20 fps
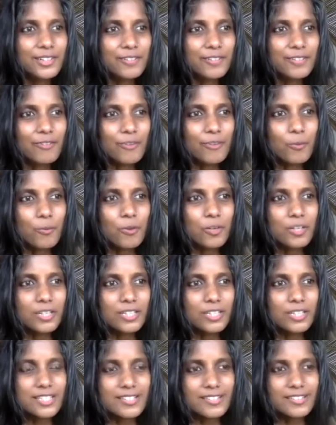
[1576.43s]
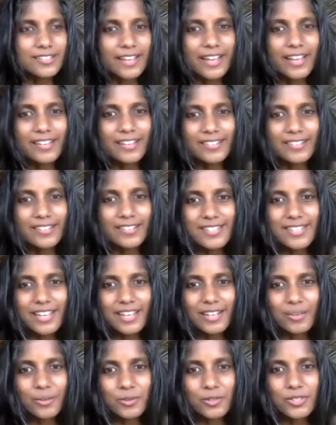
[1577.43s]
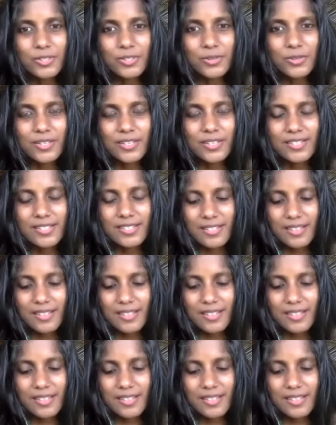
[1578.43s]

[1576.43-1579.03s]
from what I understand also is